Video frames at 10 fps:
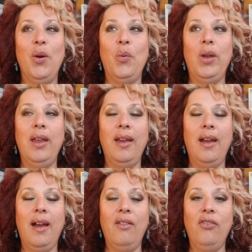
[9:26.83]
We
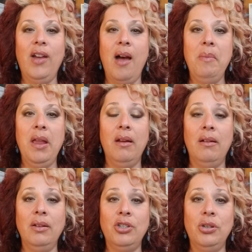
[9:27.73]
have come
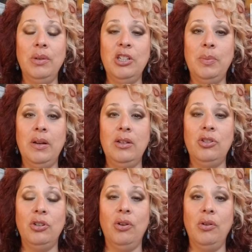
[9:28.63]
here to experience,
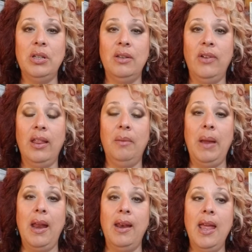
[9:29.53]
to grow, and to develop,
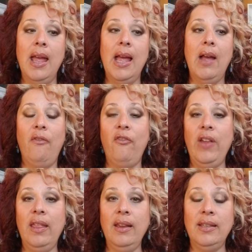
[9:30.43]
and
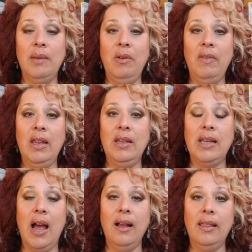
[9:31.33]
feeling some of these
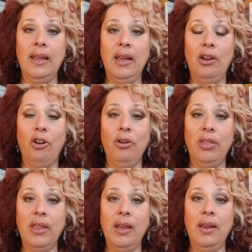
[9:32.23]
ugly
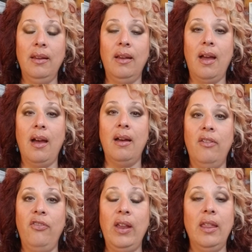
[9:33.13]
earthly
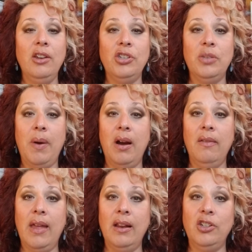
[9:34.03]
feelings is part
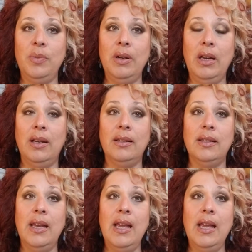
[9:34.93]
of that experience.